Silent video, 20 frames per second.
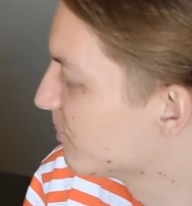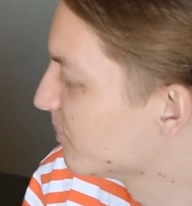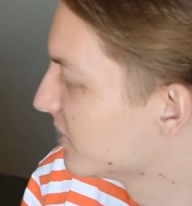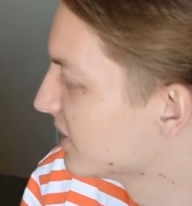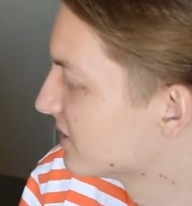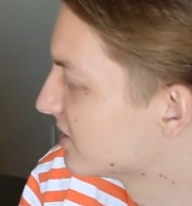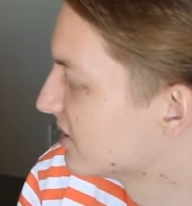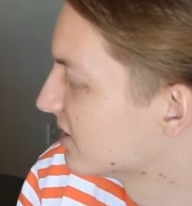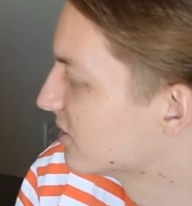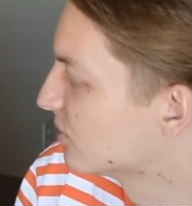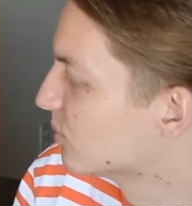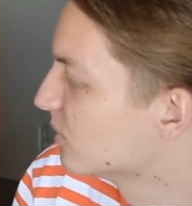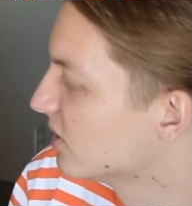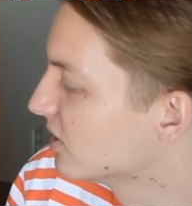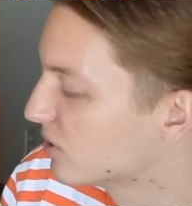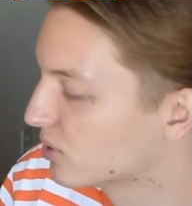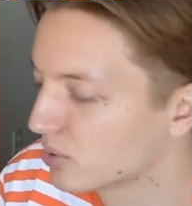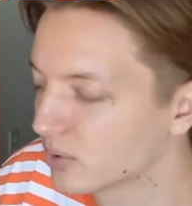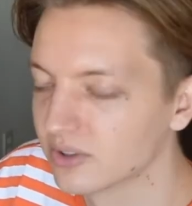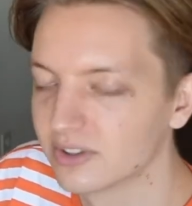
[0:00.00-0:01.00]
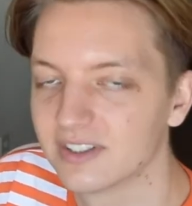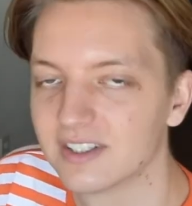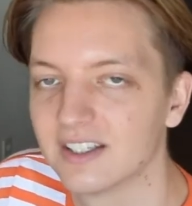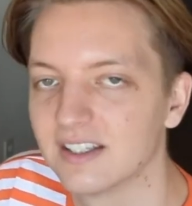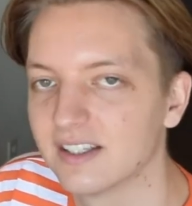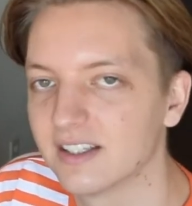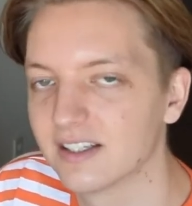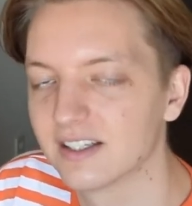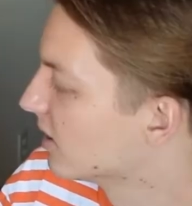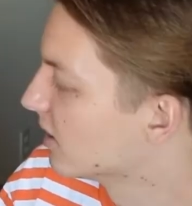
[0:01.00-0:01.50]
That's a really cool
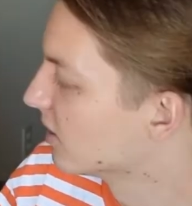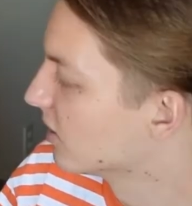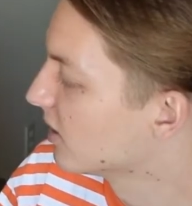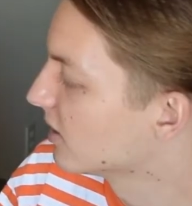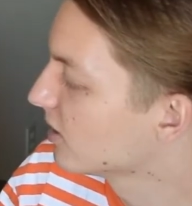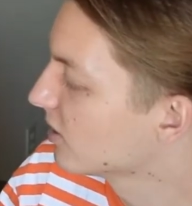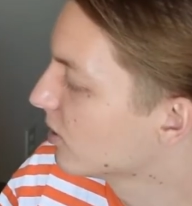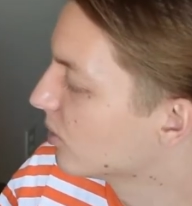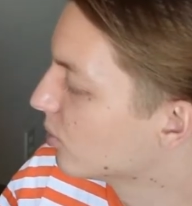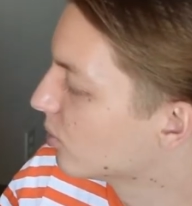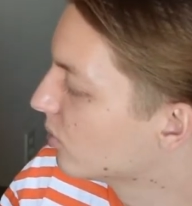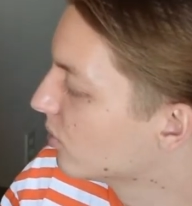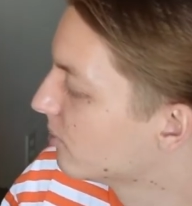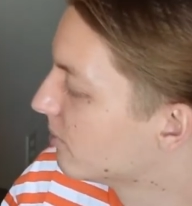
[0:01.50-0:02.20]
tee. A lot of the old